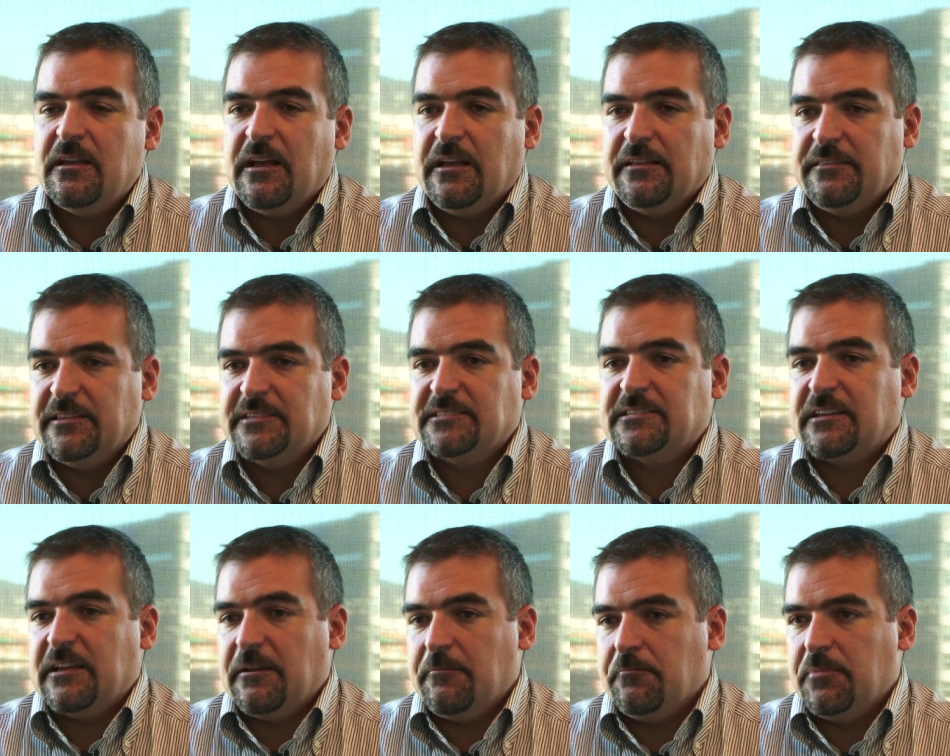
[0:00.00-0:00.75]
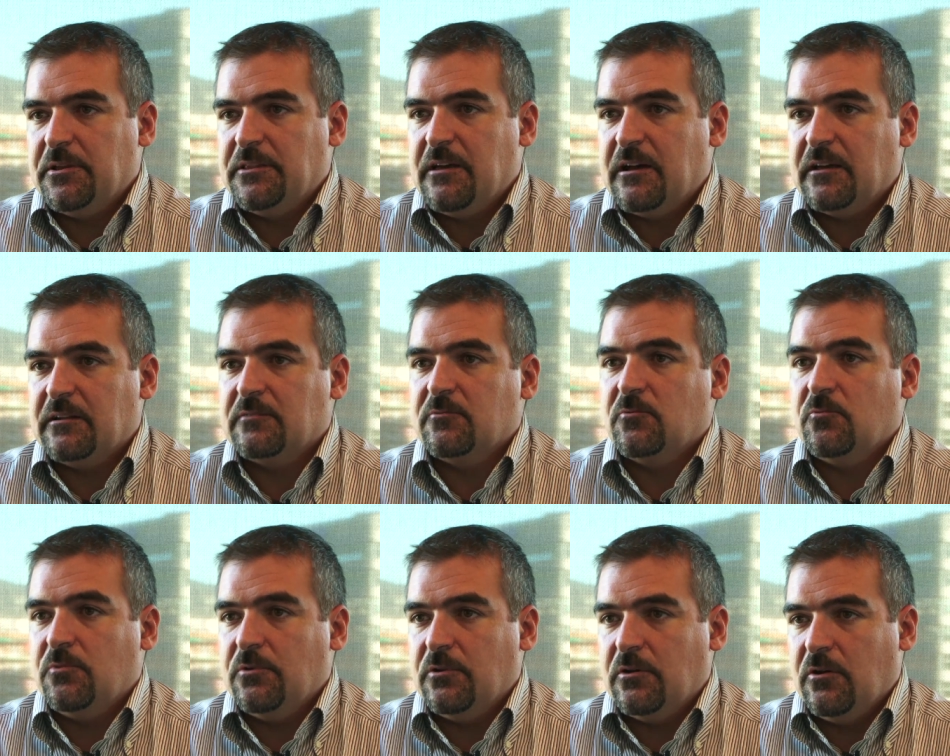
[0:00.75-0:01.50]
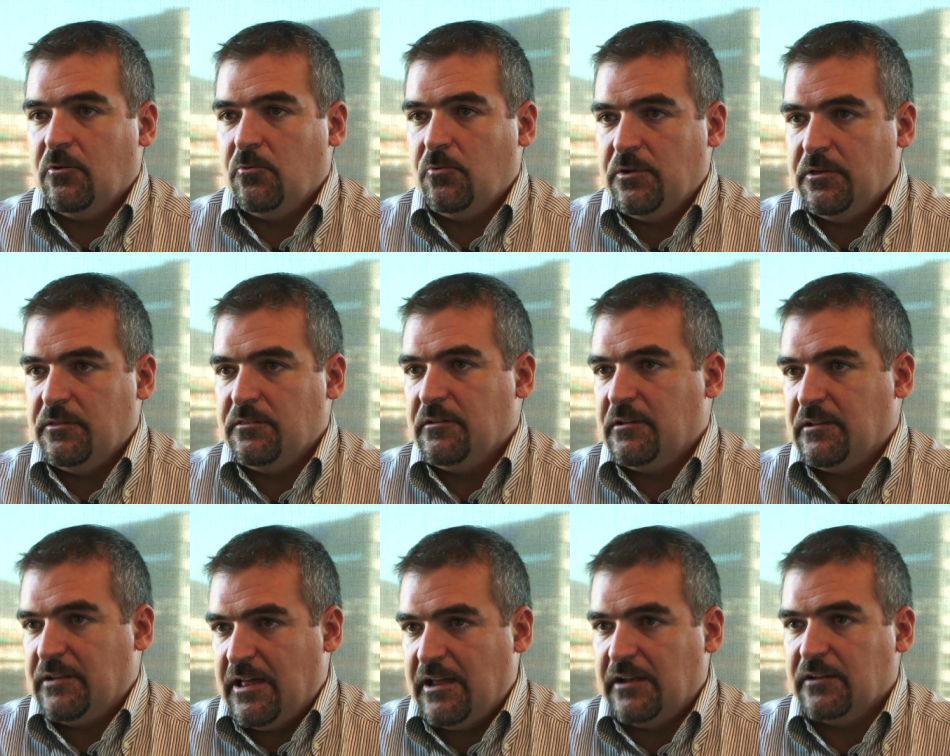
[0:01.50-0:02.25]
And this can be done with
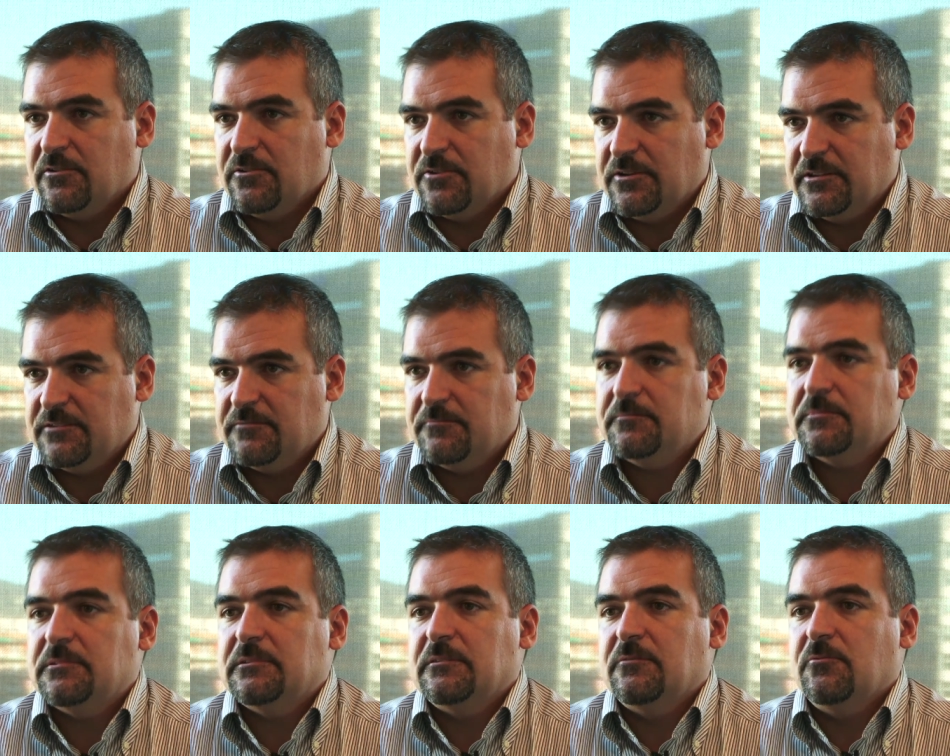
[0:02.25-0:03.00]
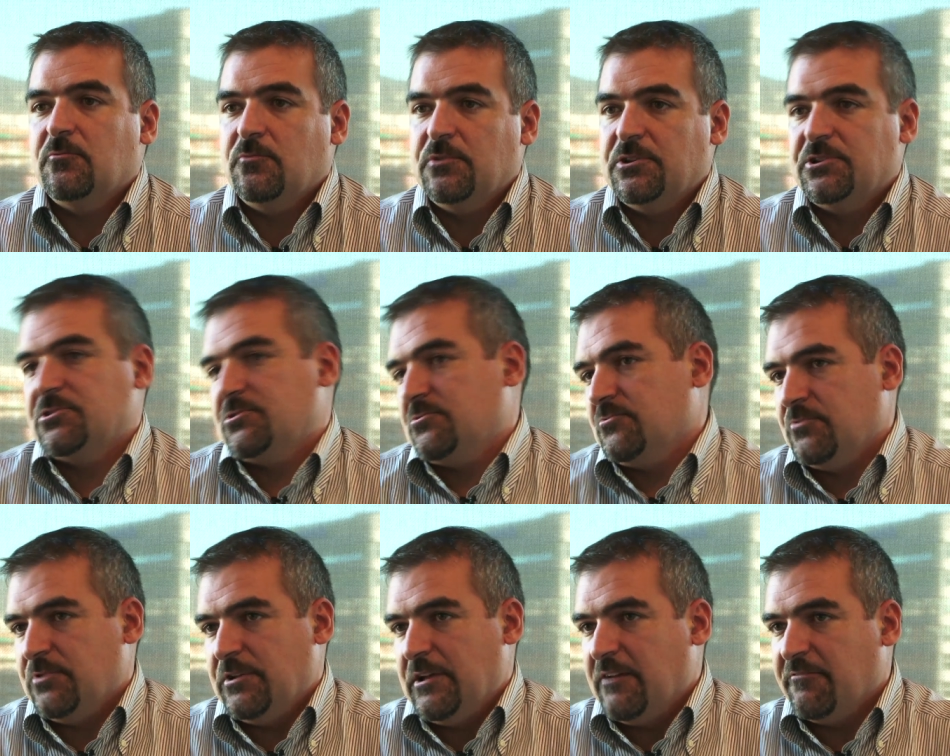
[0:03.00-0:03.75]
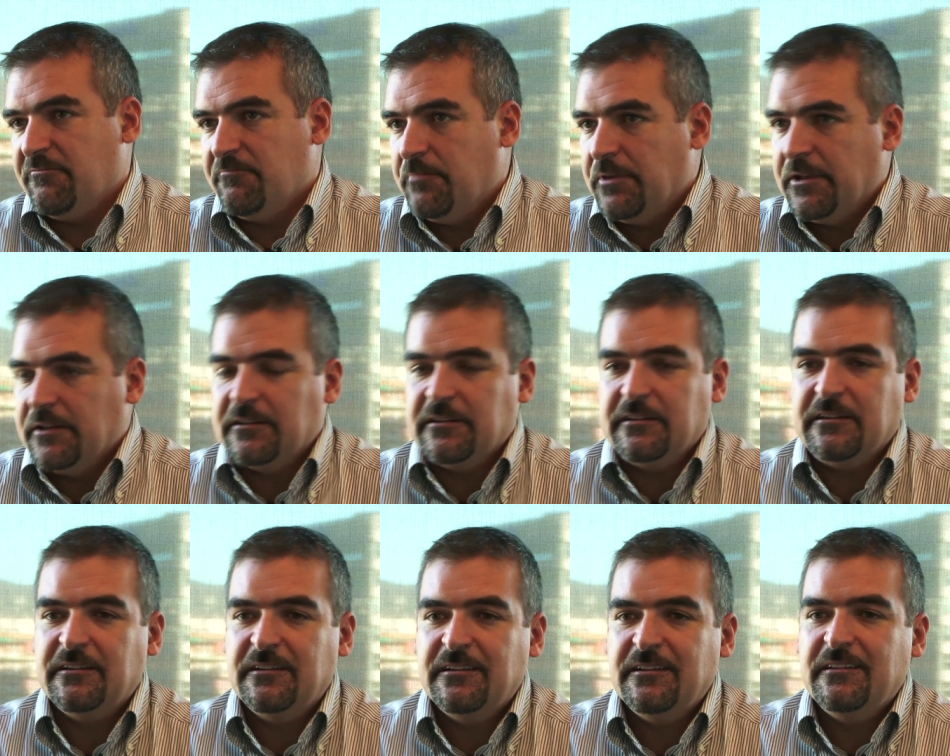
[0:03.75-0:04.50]
an algorithm which we have
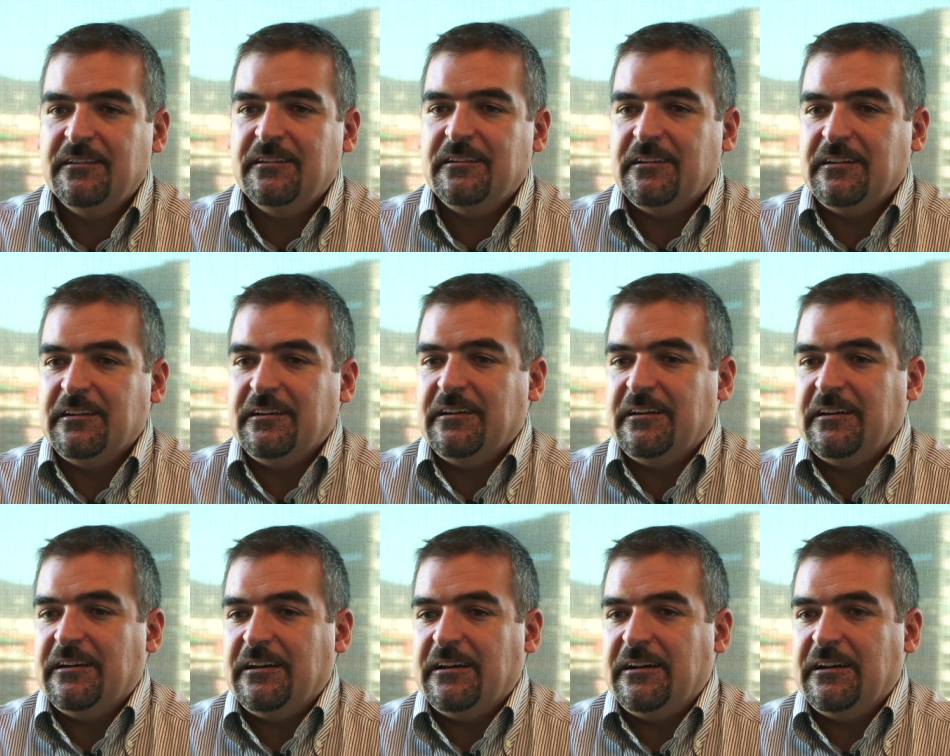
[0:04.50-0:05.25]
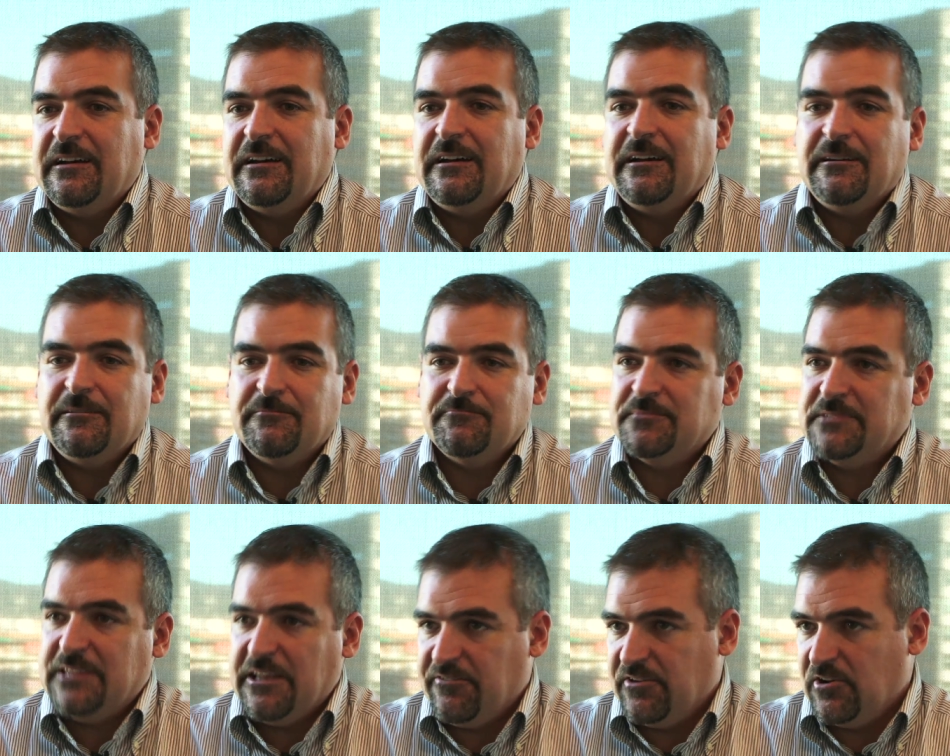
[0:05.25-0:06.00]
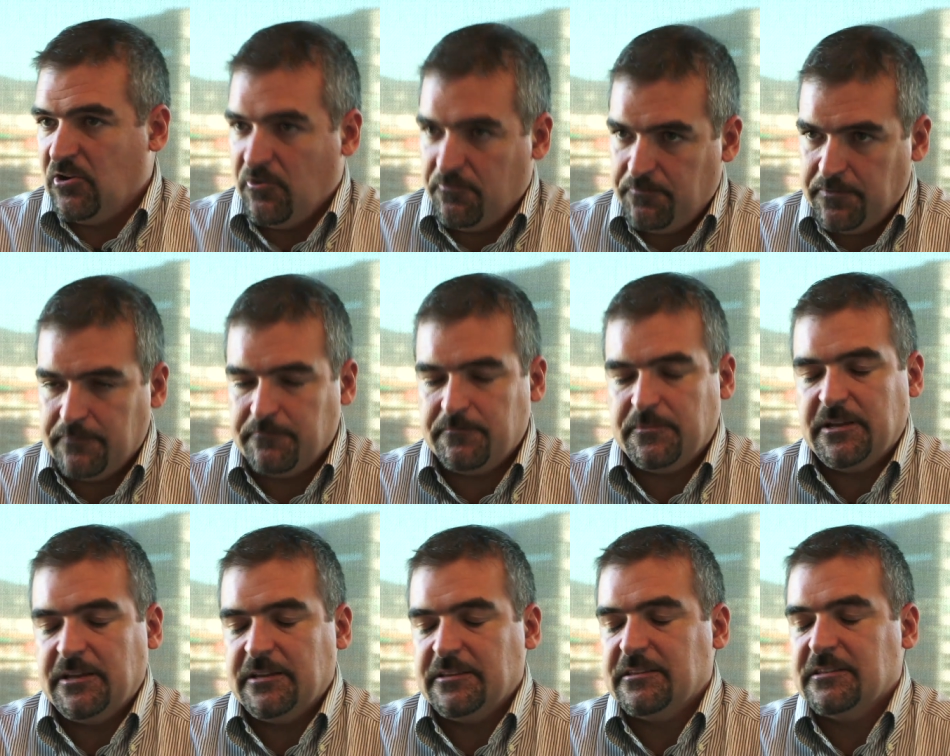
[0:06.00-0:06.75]
been uh, developing
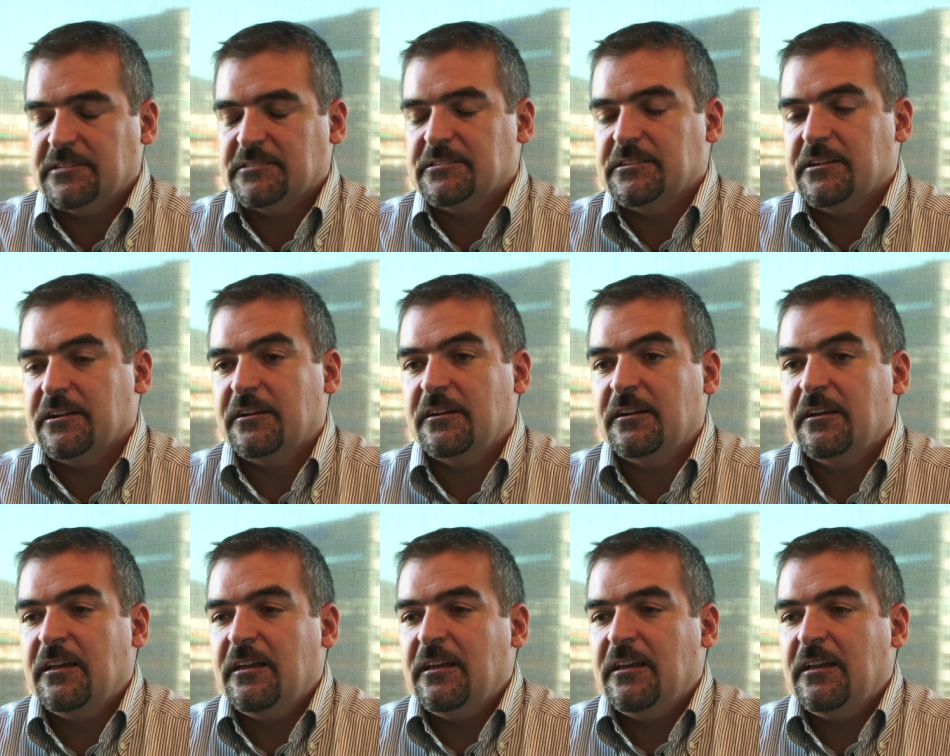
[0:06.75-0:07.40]
in this year.